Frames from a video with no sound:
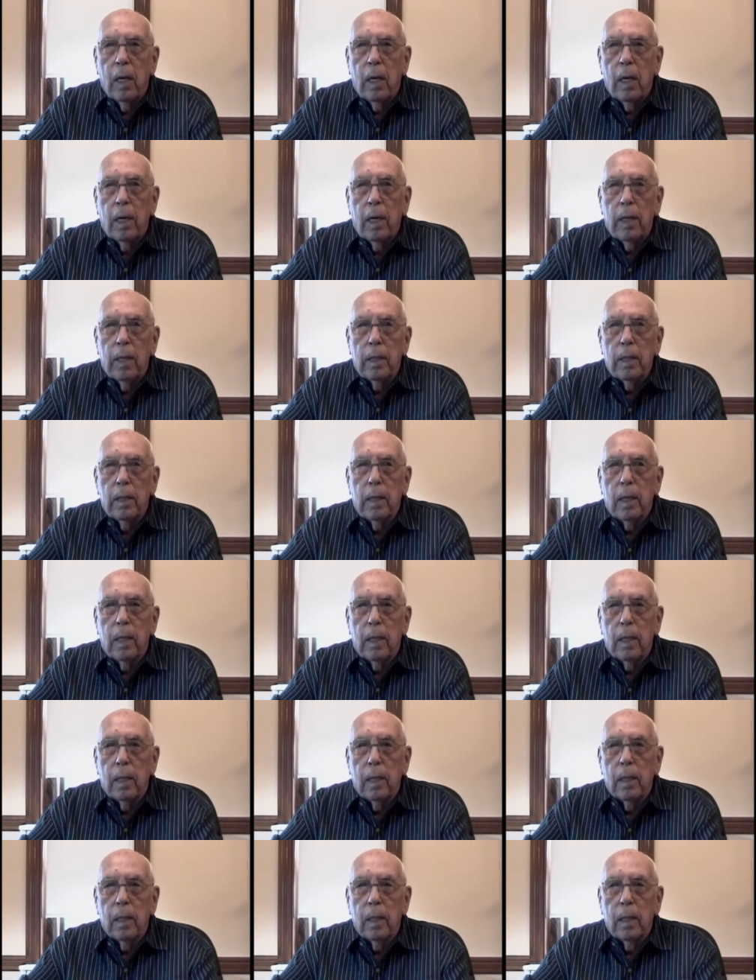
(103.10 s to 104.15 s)
and
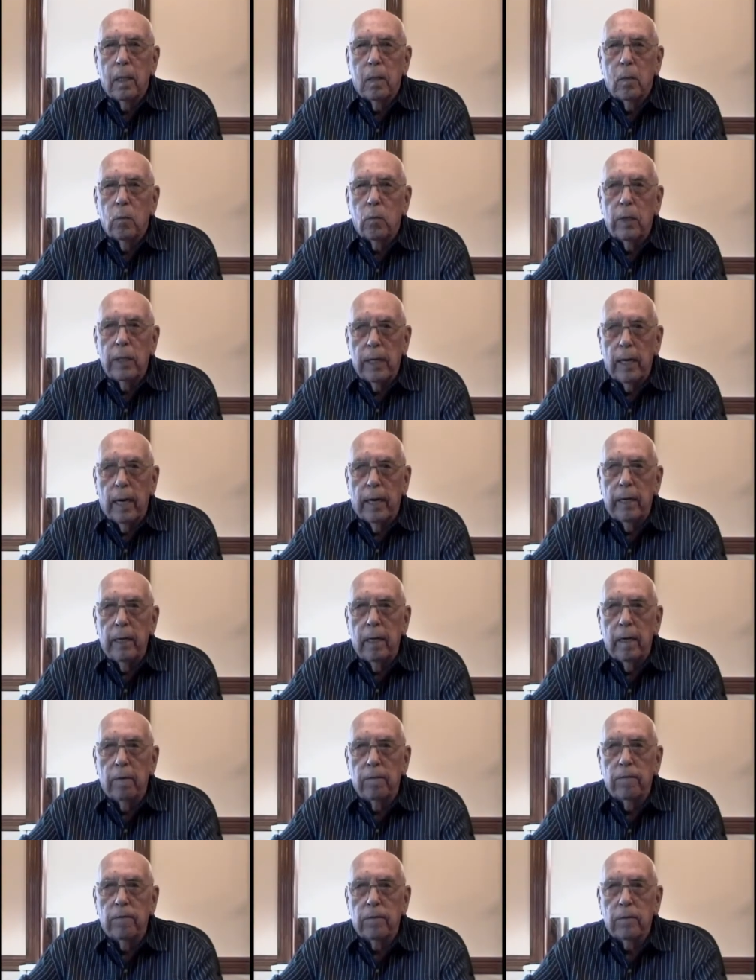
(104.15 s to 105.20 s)
with the idea
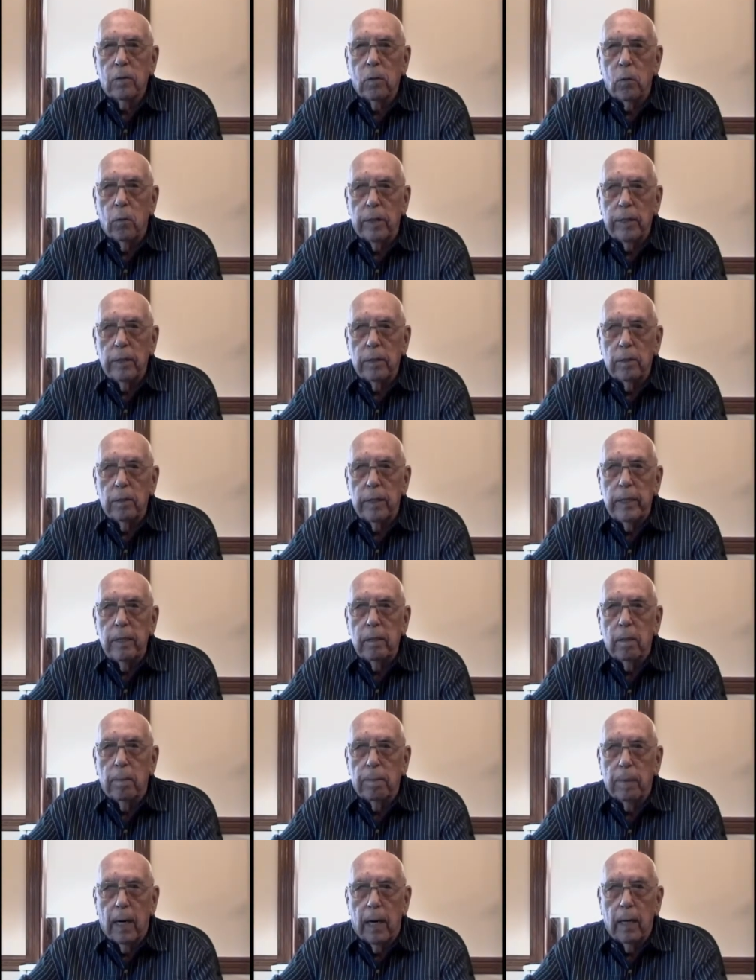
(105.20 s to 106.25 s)
of going to either
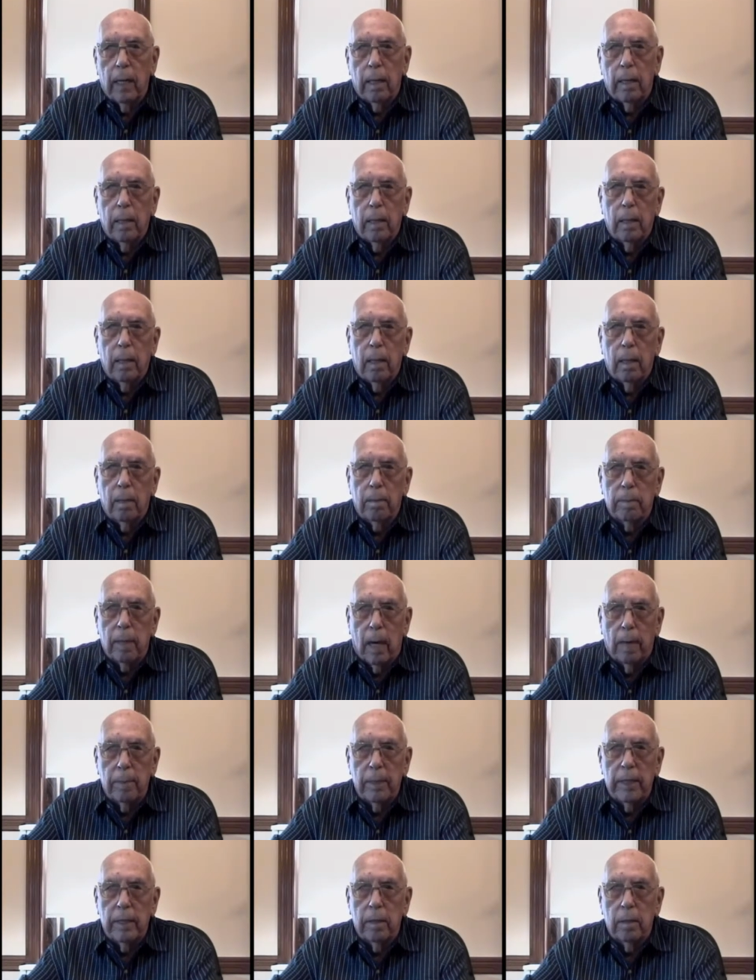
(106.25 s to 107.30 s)
pilot,
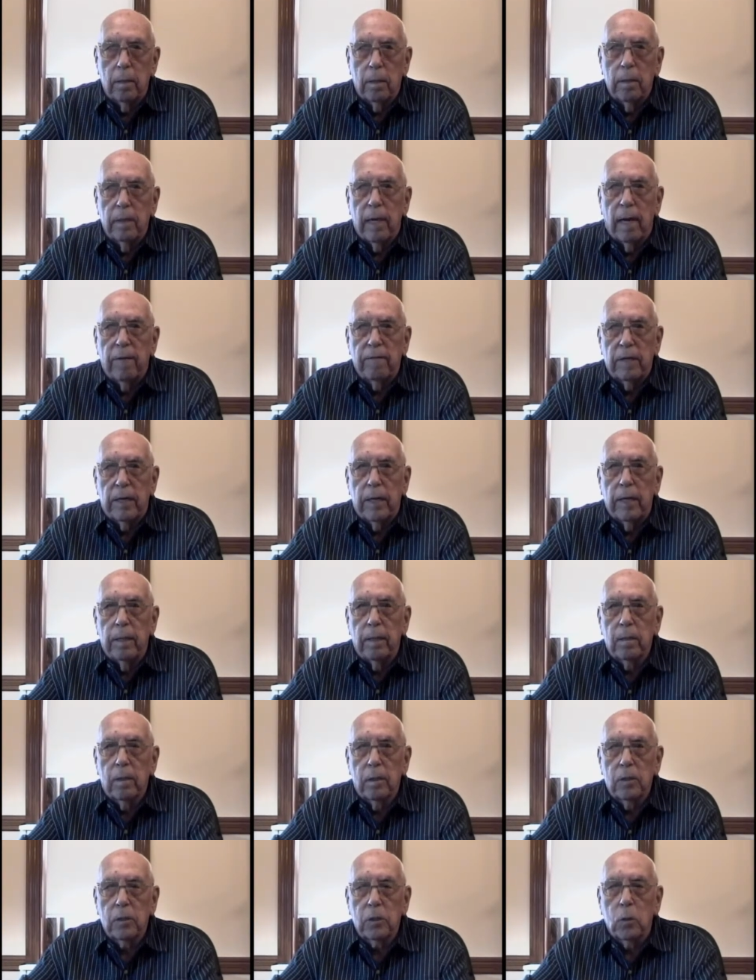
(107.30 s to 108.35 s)
bombardier, or
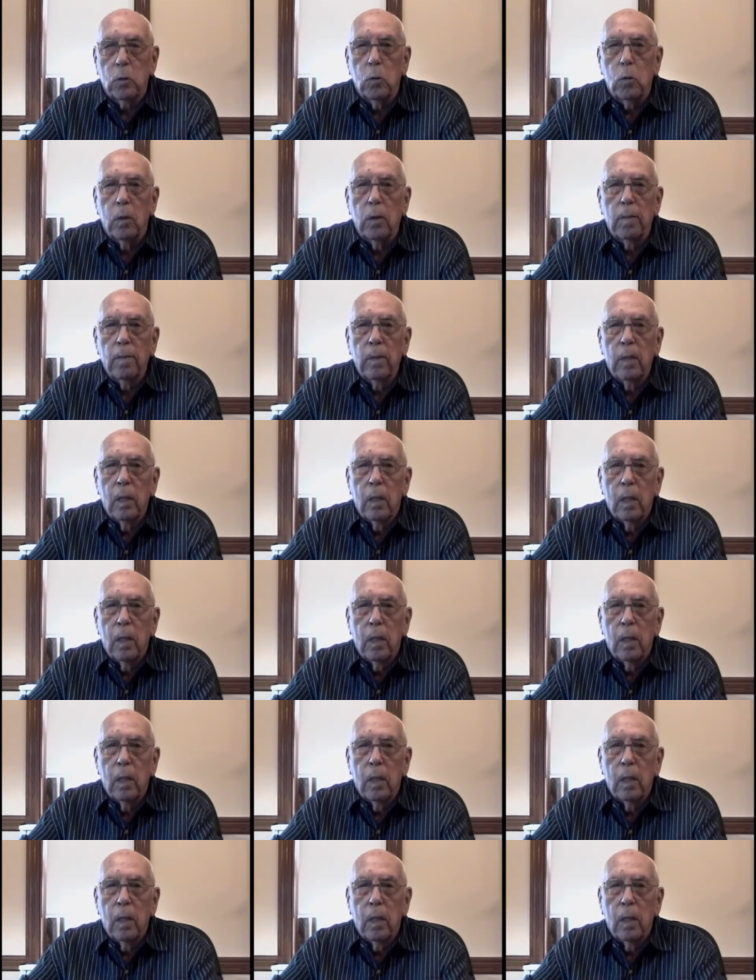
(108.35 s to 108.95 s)
navigator school,